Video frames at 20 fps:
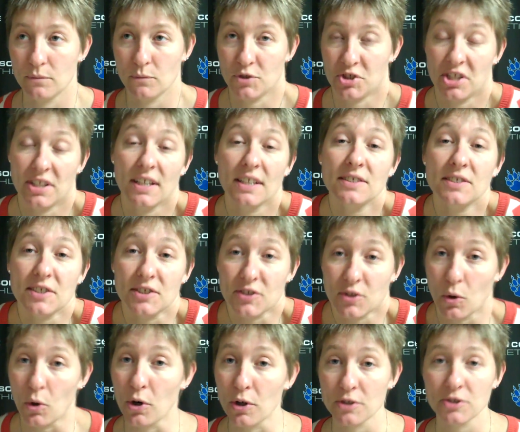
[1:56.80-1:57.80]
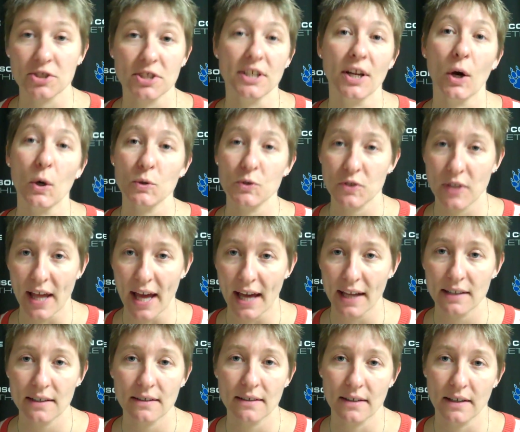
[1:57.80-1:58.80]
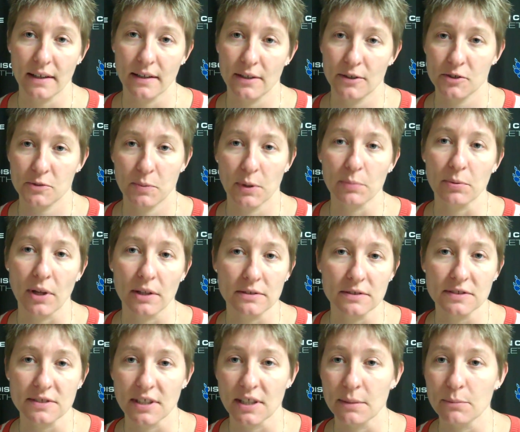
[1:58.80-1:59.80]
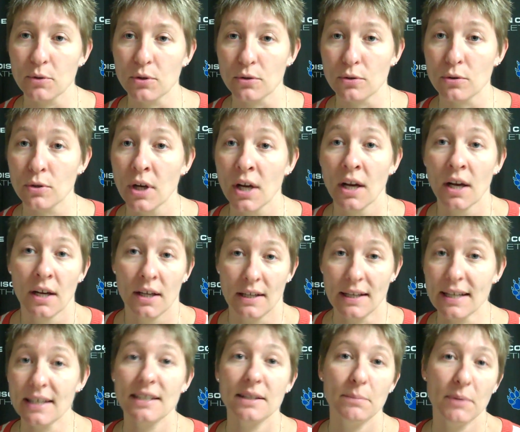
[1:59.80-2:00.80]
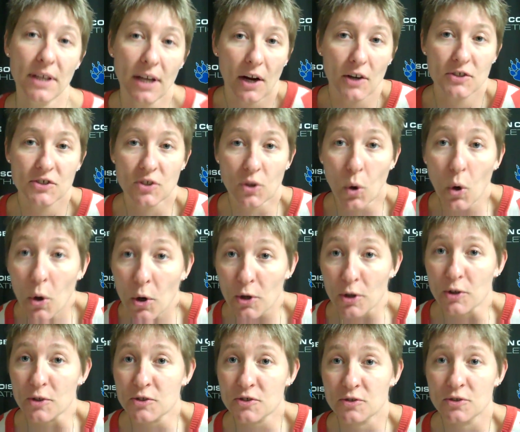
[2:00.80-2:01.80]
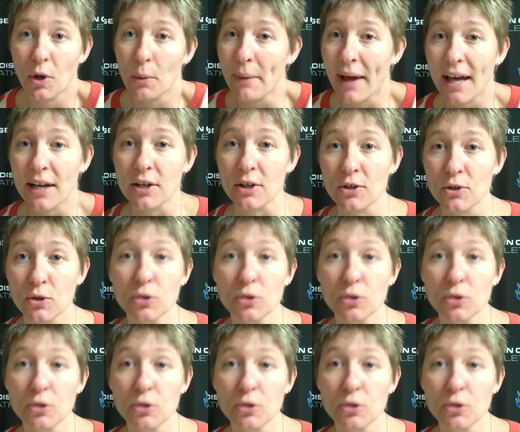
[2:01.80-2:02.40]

she needs to score, and she knows that. There's people on this team who need to be our scorers no matter